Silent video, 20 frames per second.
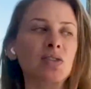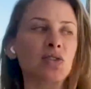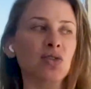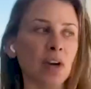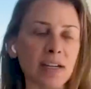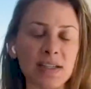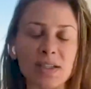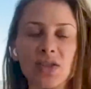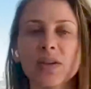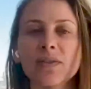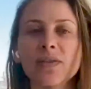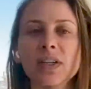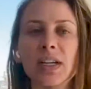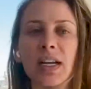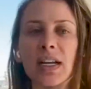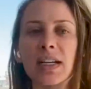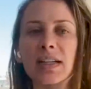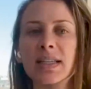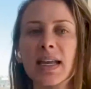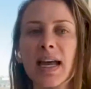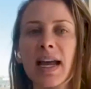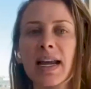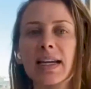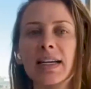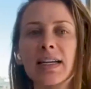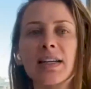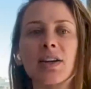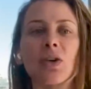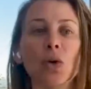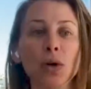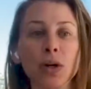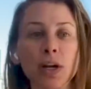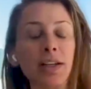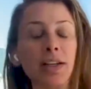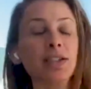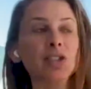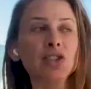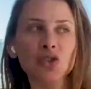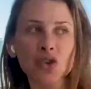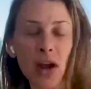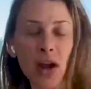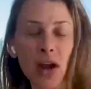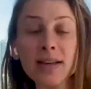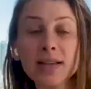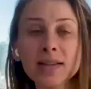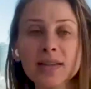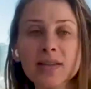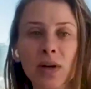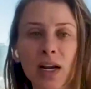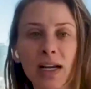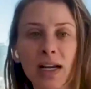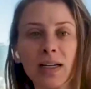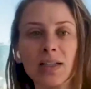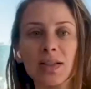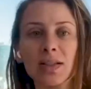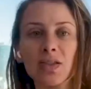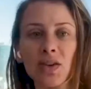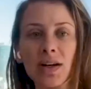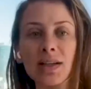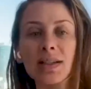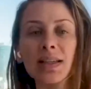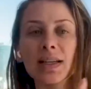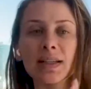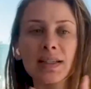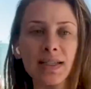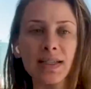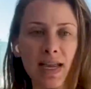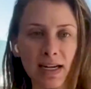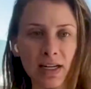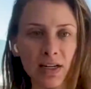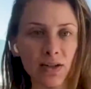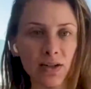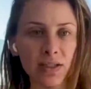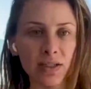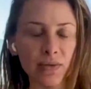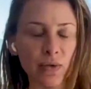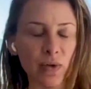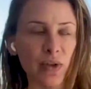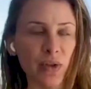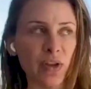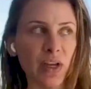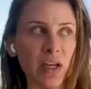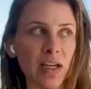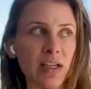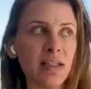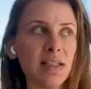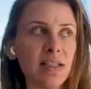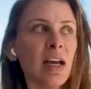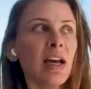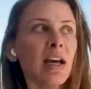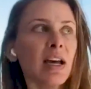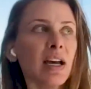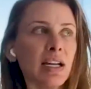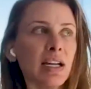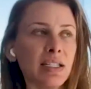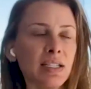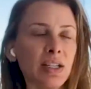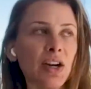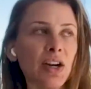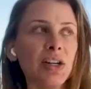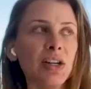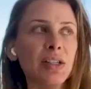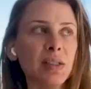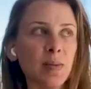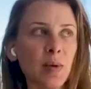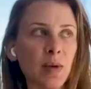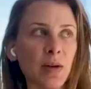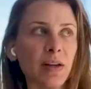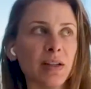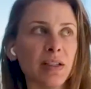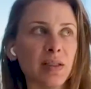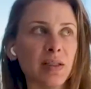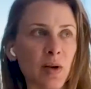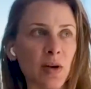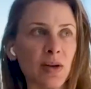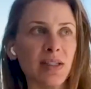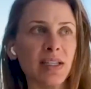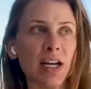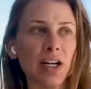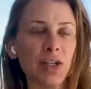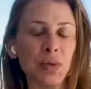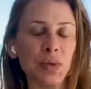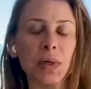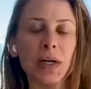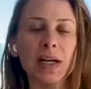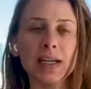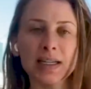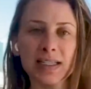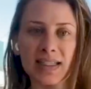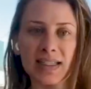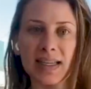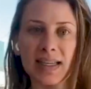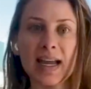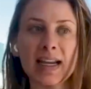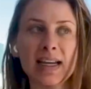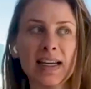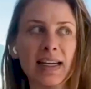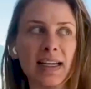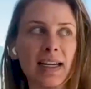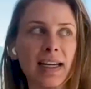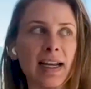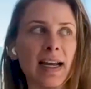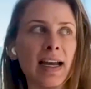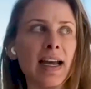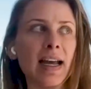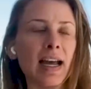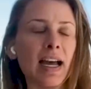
stress driven anxiety, or not stress, right? Because stress and anxiety are different things. I started to experience actual anxiety.